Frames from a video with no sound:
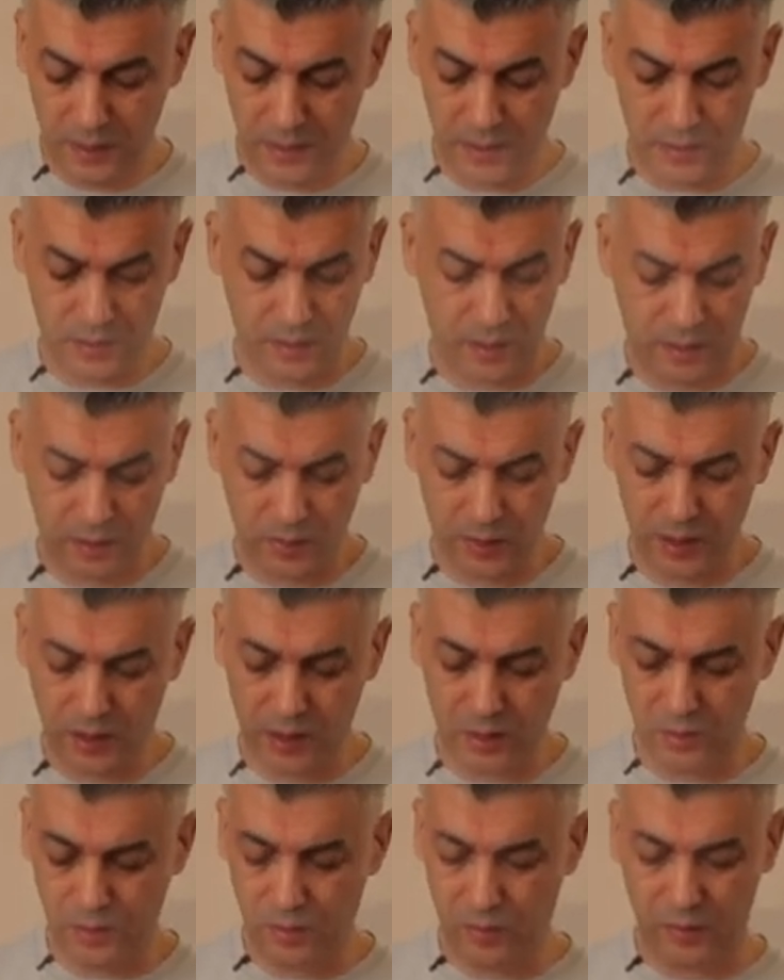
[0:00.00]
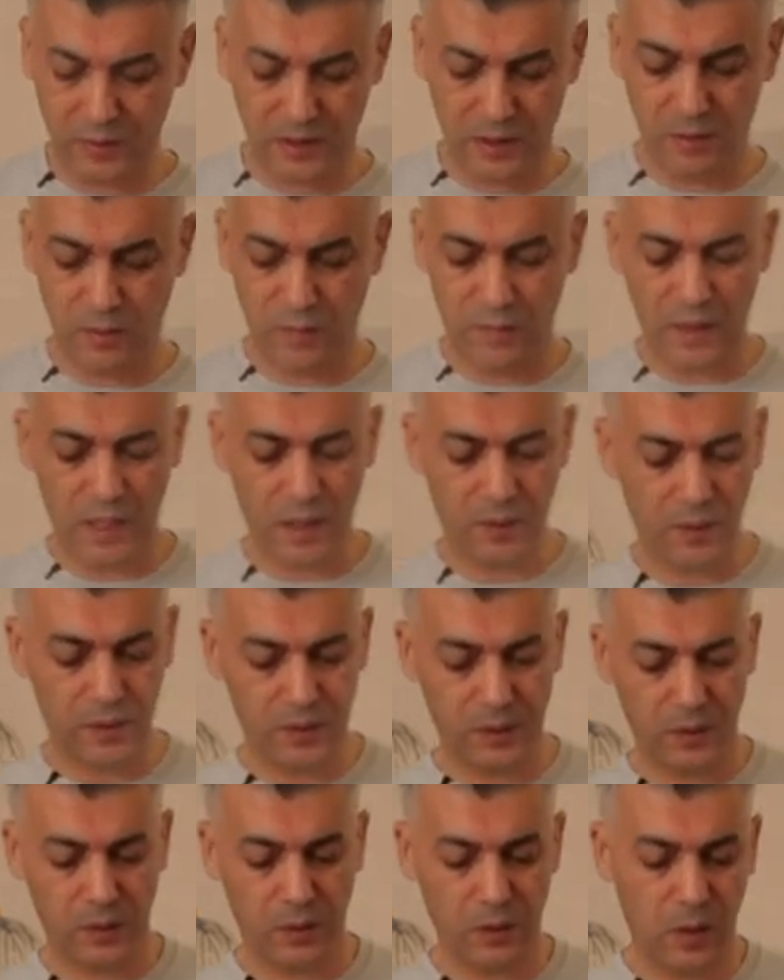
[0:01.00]
So uh, critical to see the flour
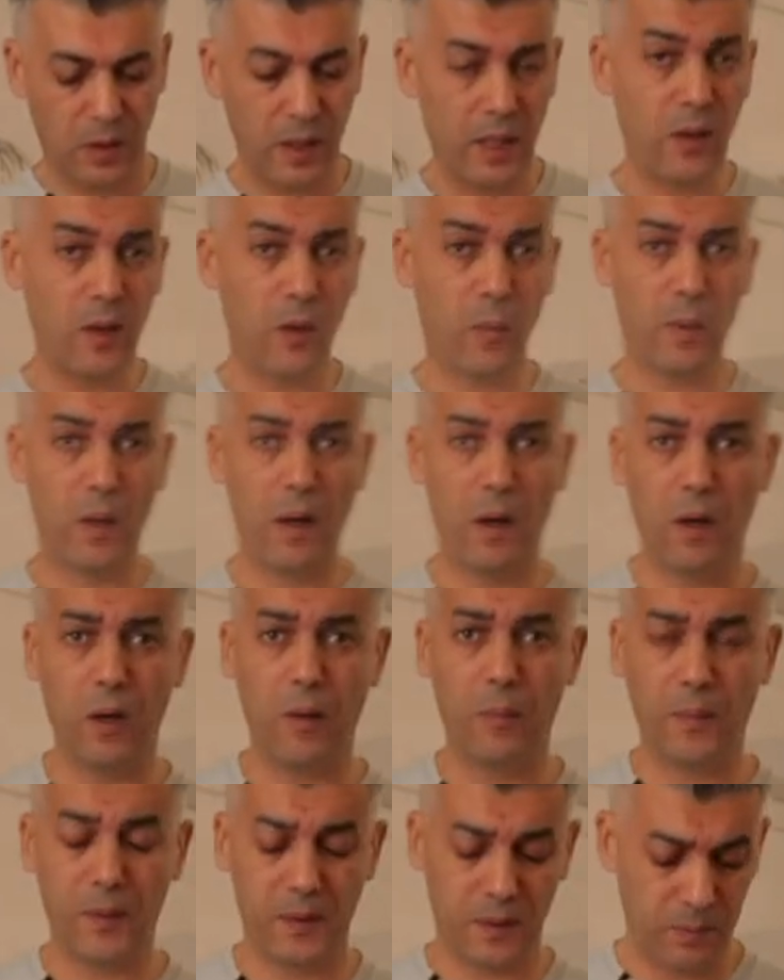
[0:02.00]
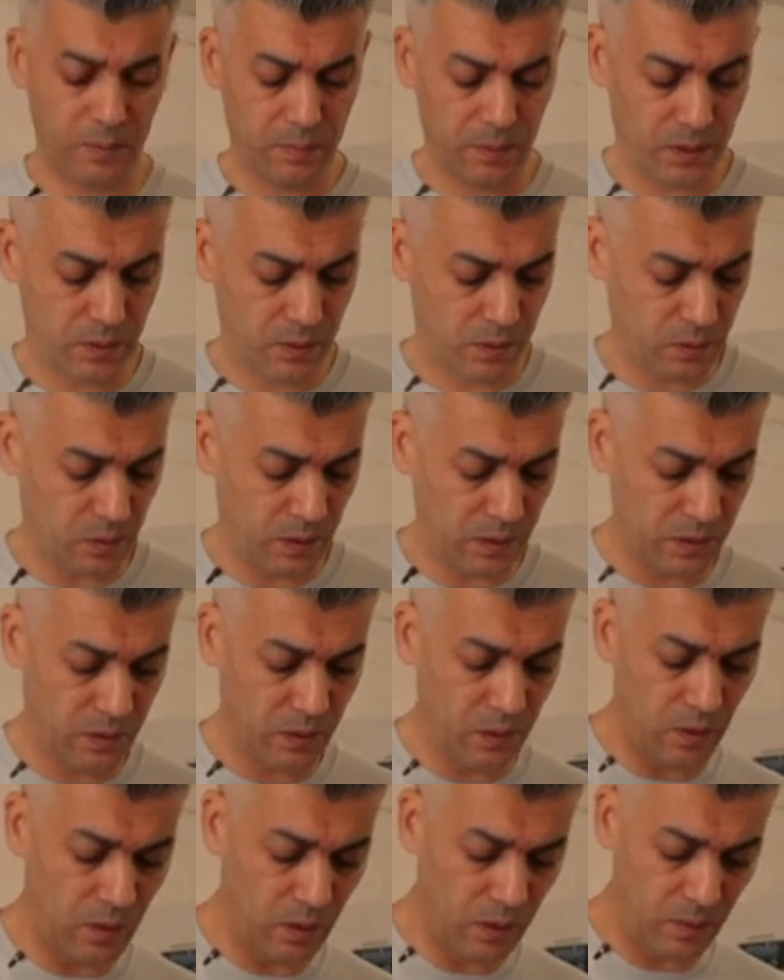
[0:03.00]
so you don't end up with lumps because once you
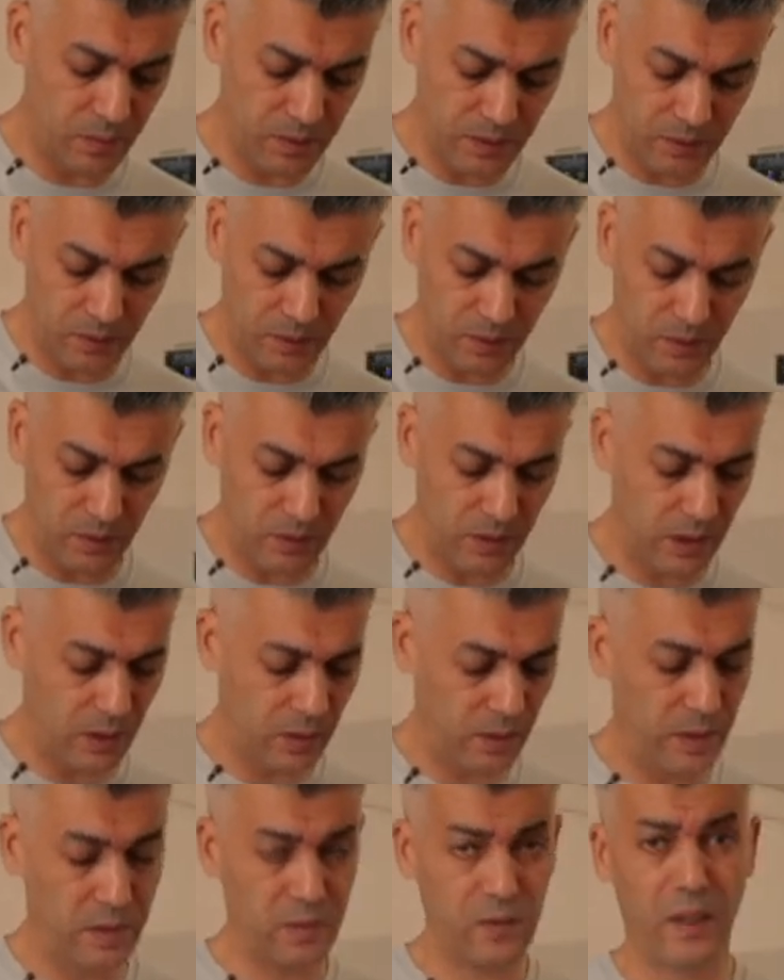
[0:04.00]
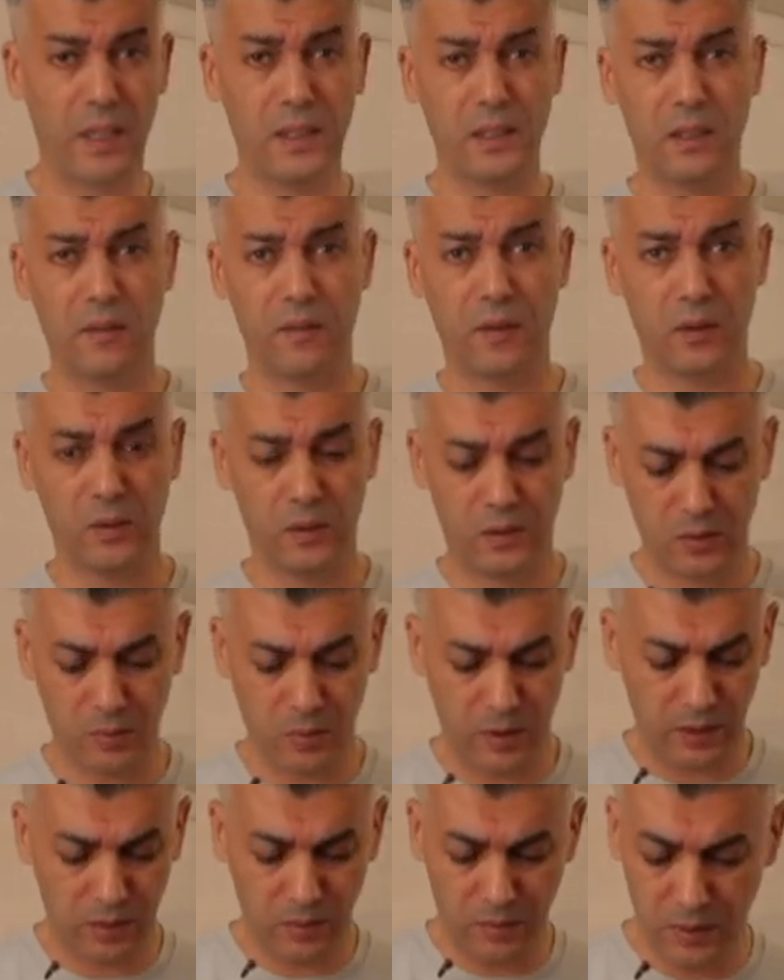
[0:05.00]
got lumps in a hot liquid, it's very difficult to
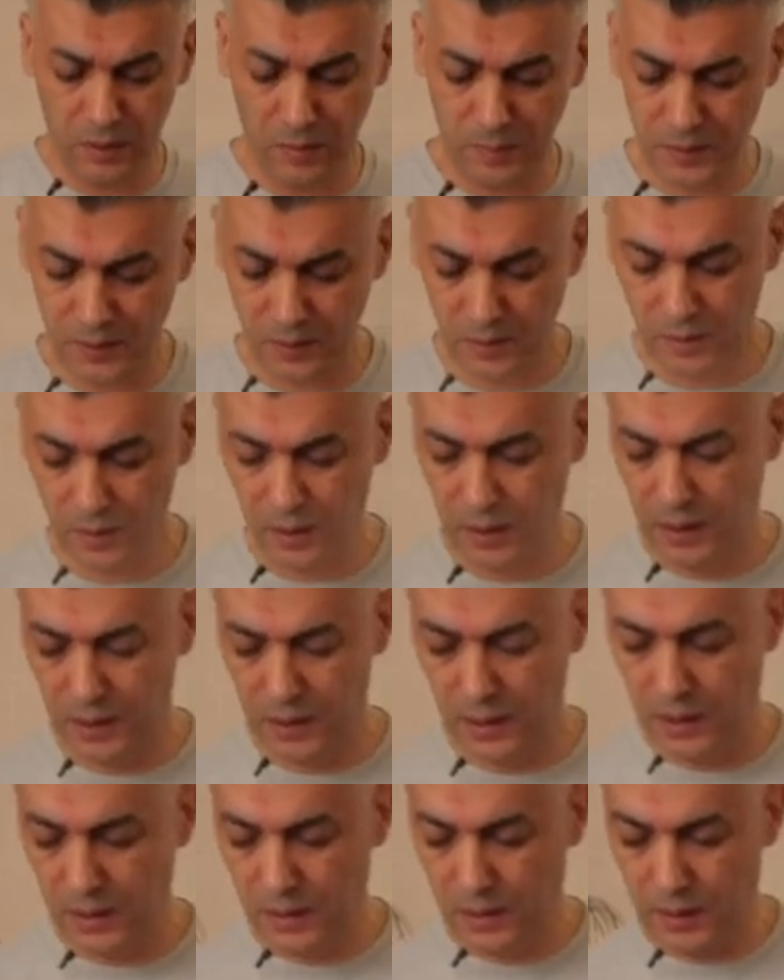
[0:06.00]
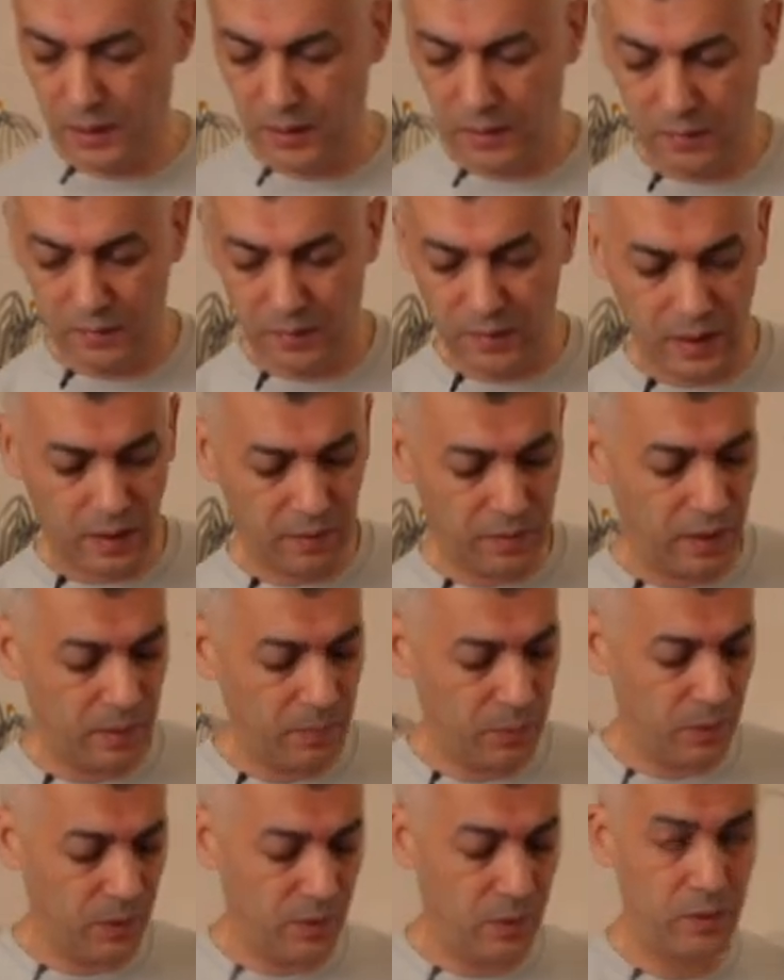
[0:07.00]
break them up. So very, very
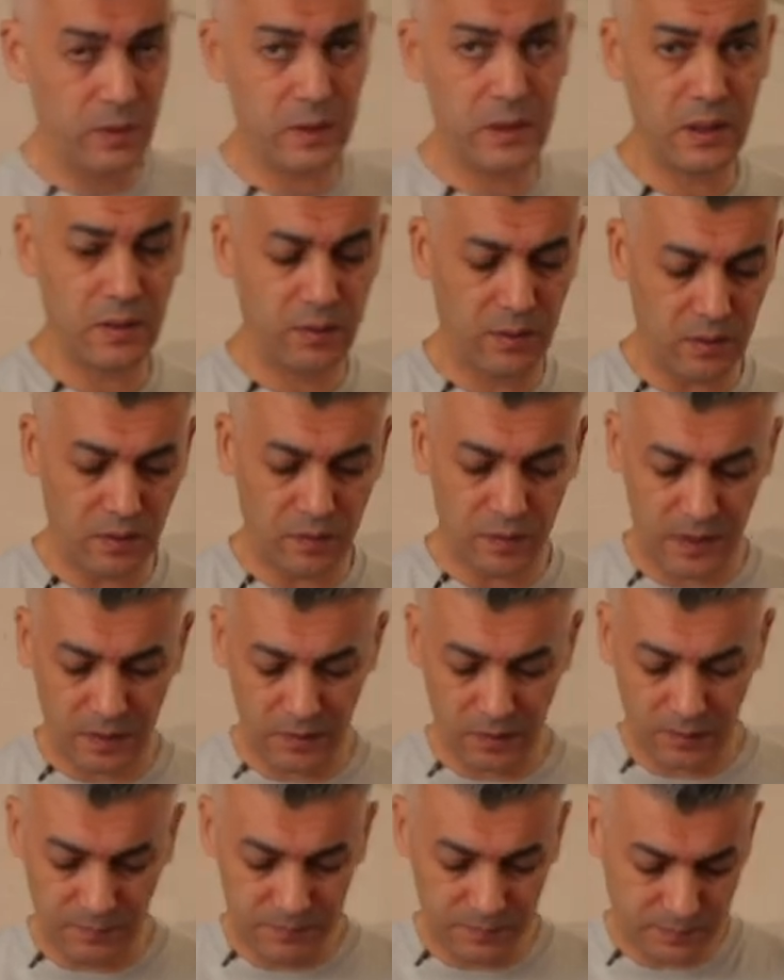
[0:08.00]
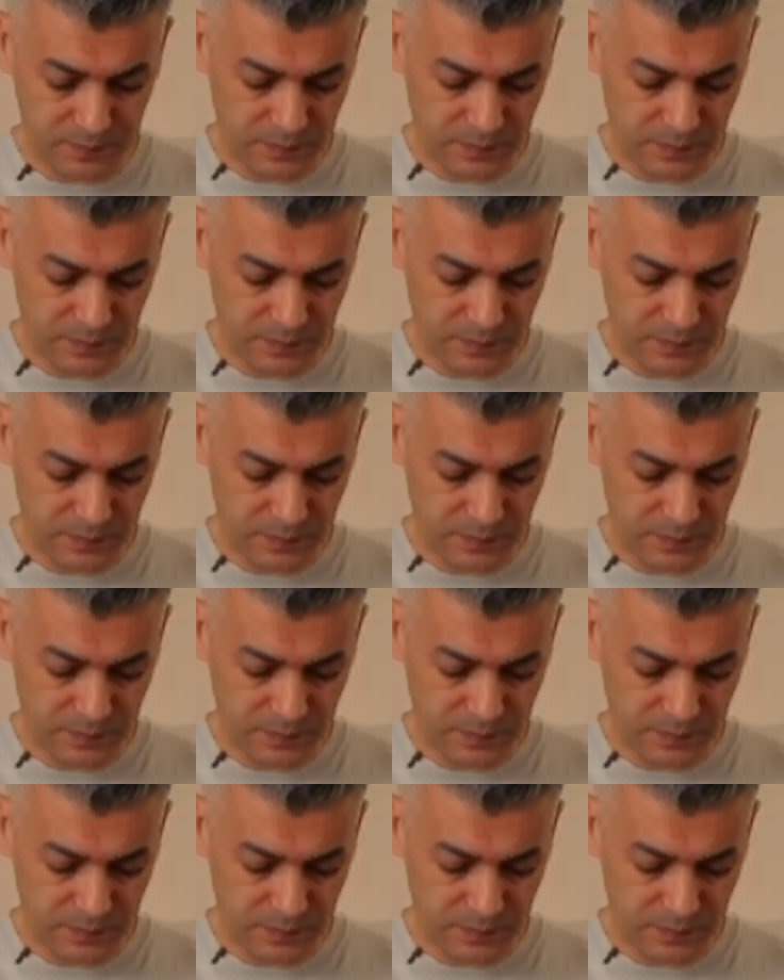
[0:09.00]
important, sieving the flour.